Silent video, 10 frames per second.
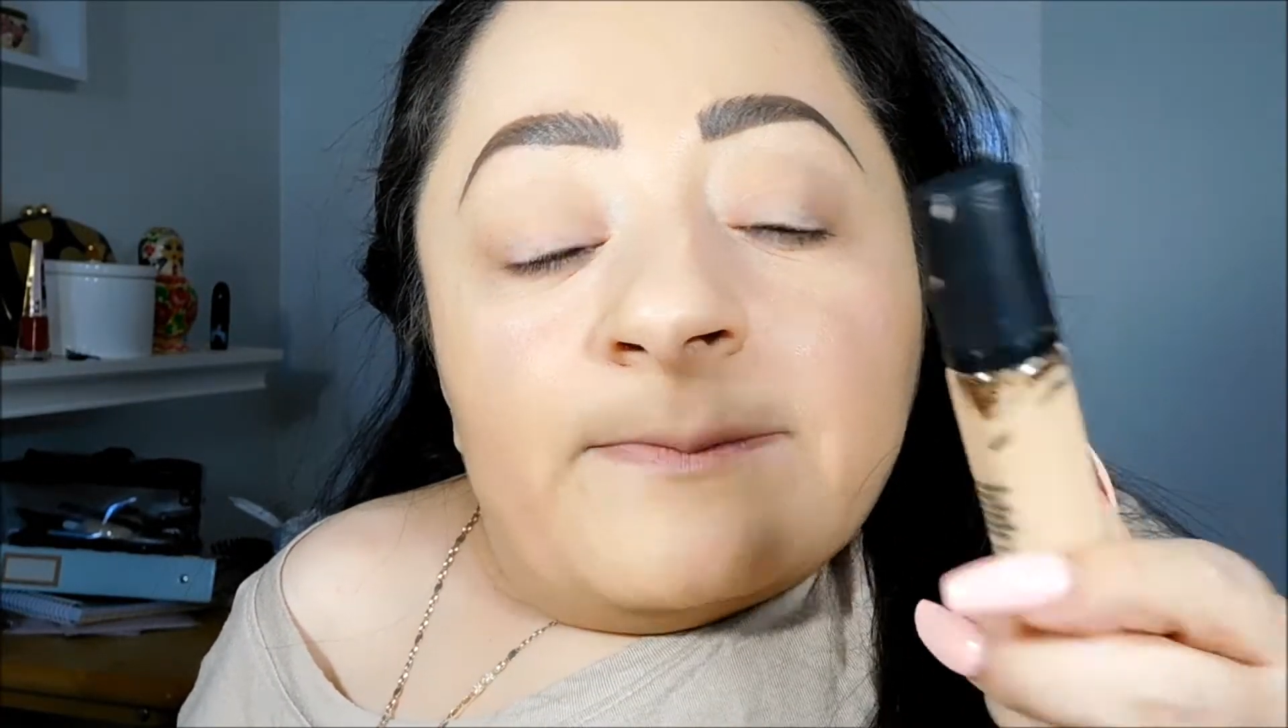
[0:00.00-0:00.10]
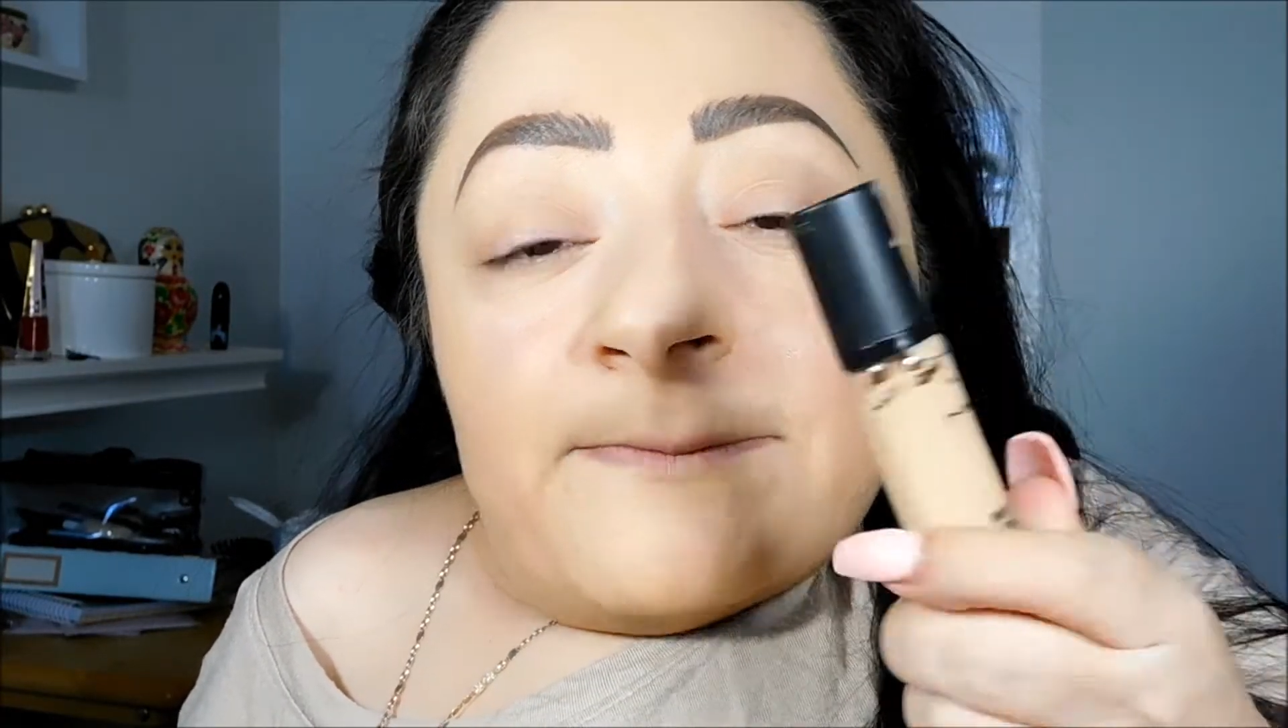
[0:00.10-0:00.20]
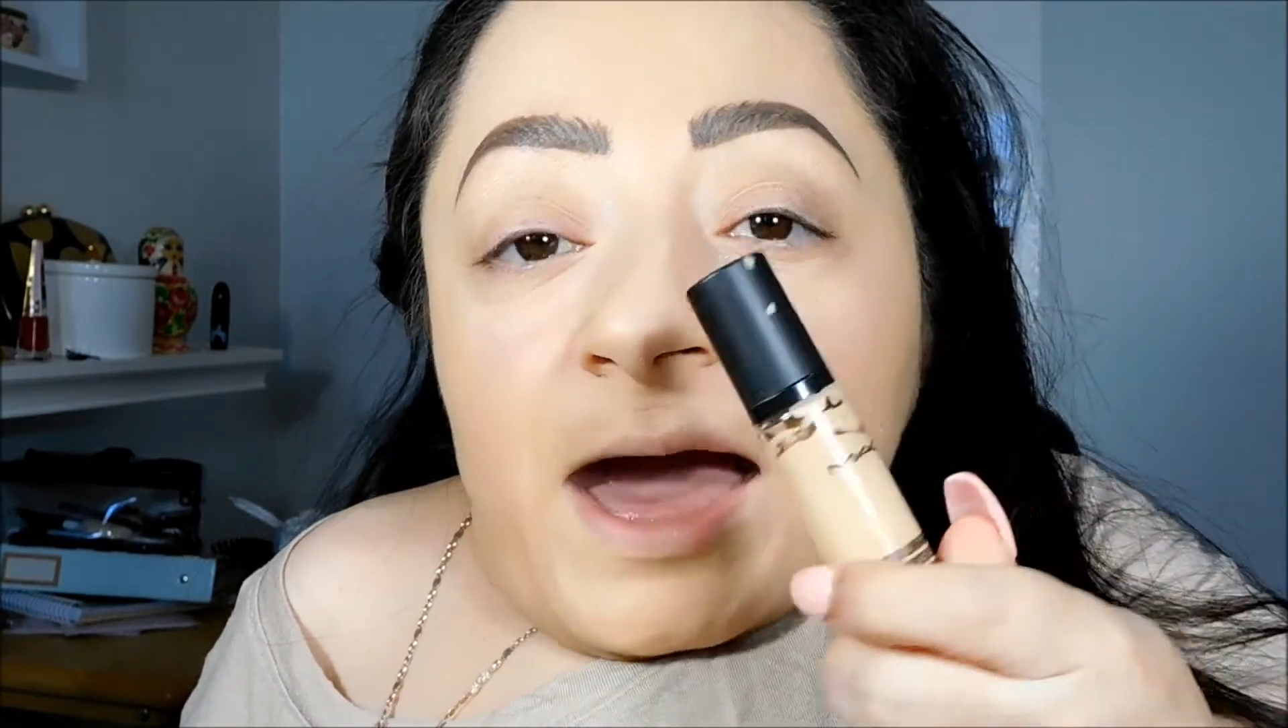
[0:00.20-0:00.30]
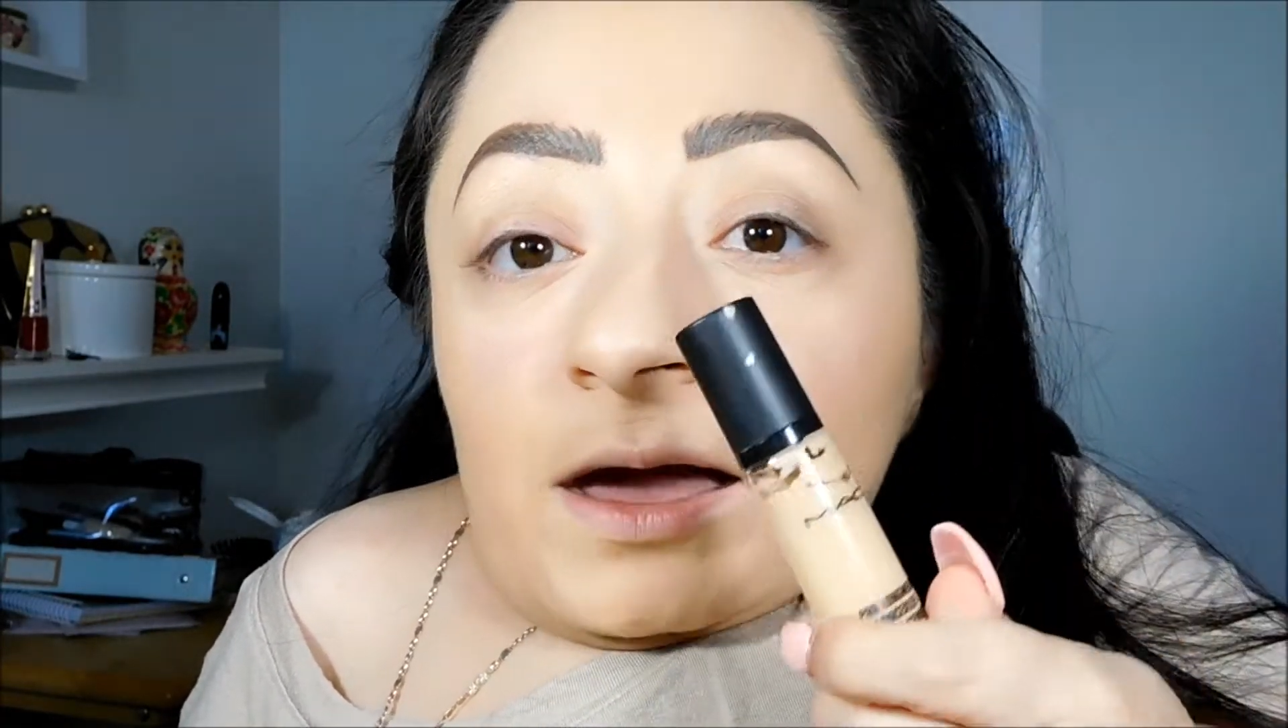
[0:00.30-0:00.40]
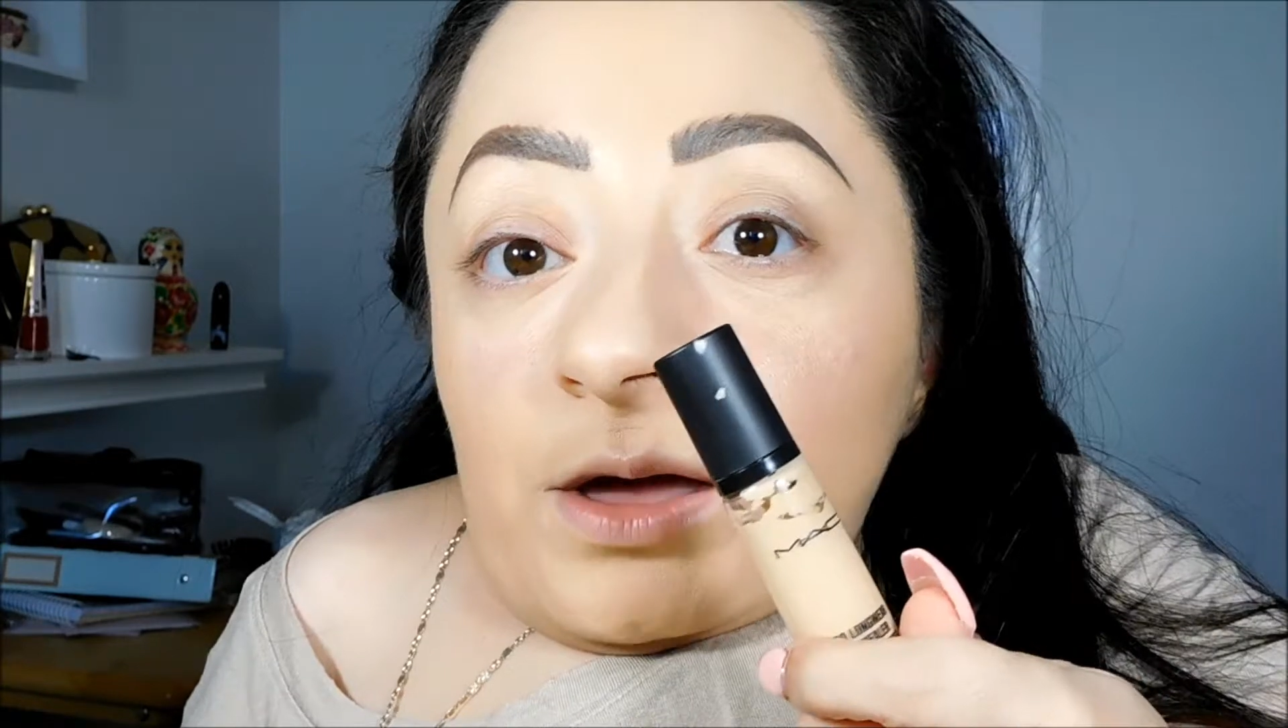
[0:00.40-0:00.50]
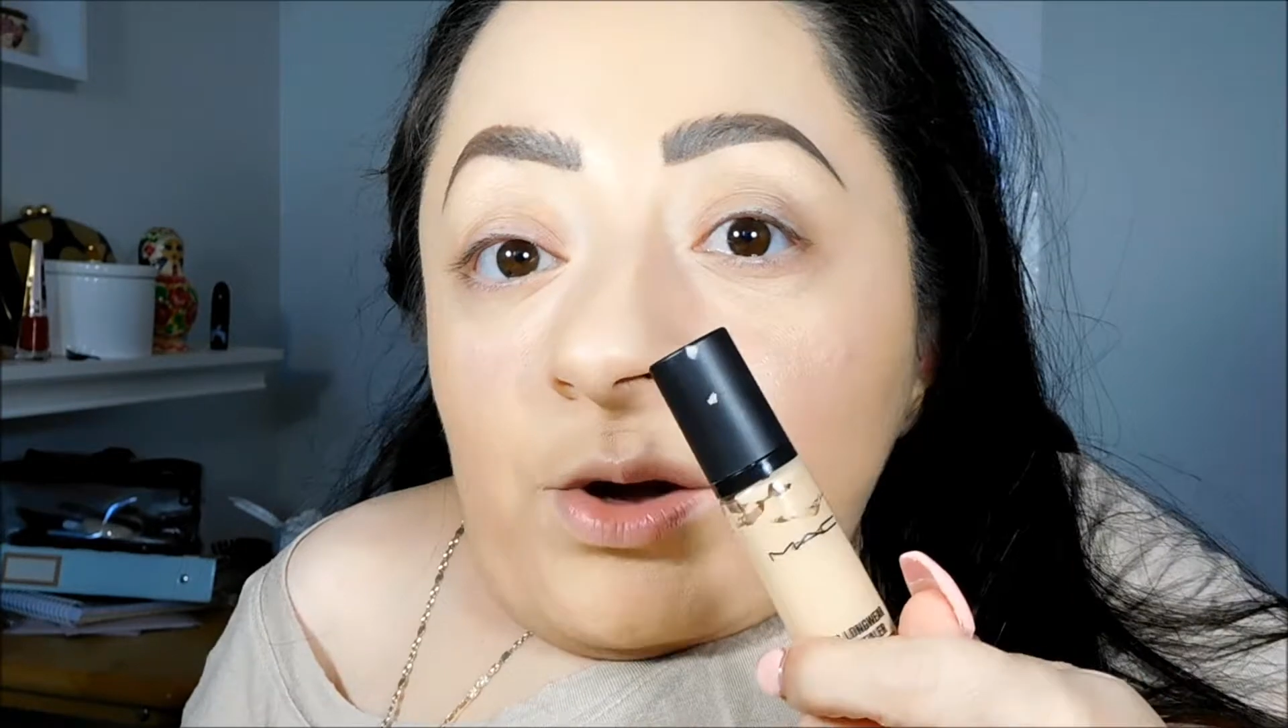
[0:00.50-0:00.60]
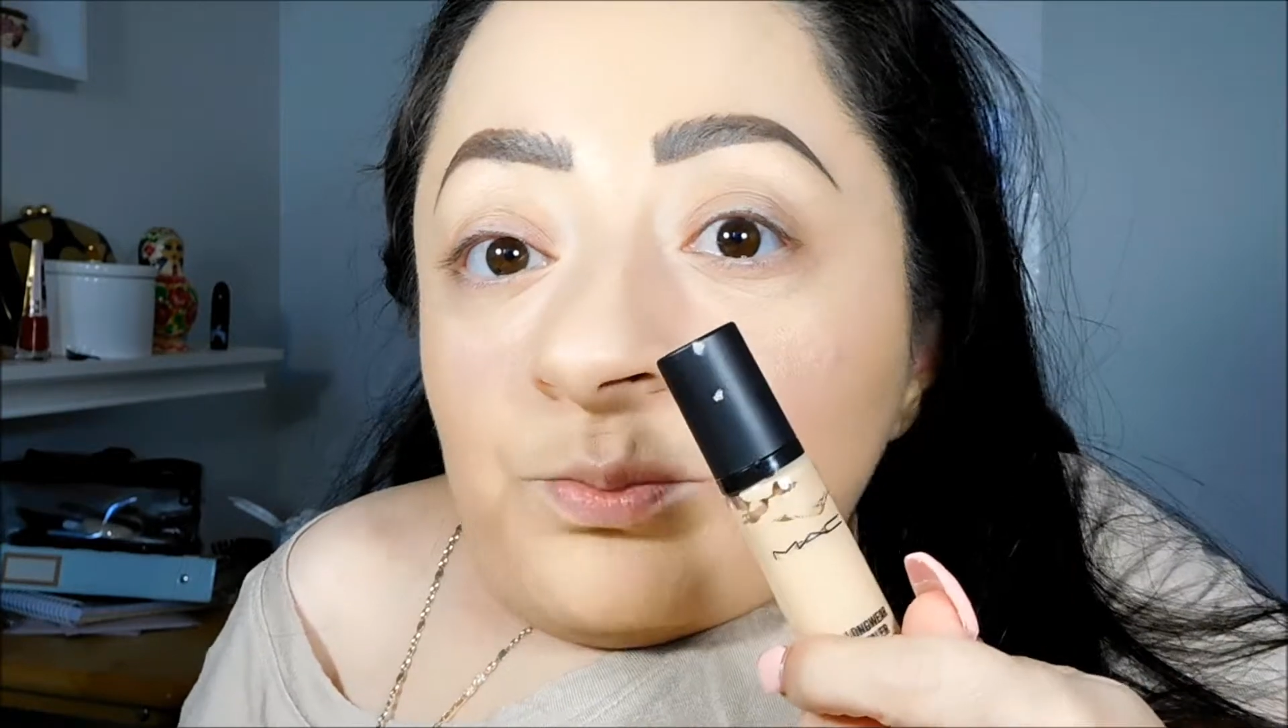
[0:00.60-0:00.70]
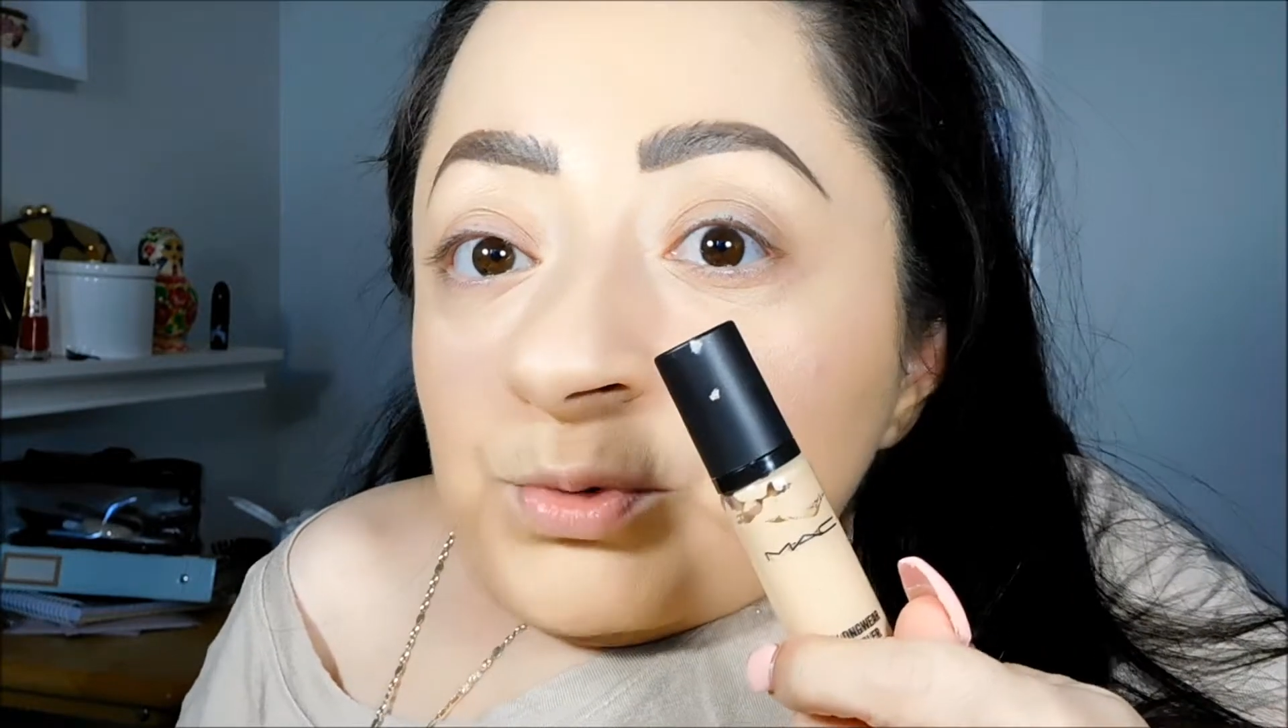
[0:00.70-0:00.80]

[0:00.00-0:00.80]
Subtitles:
MAC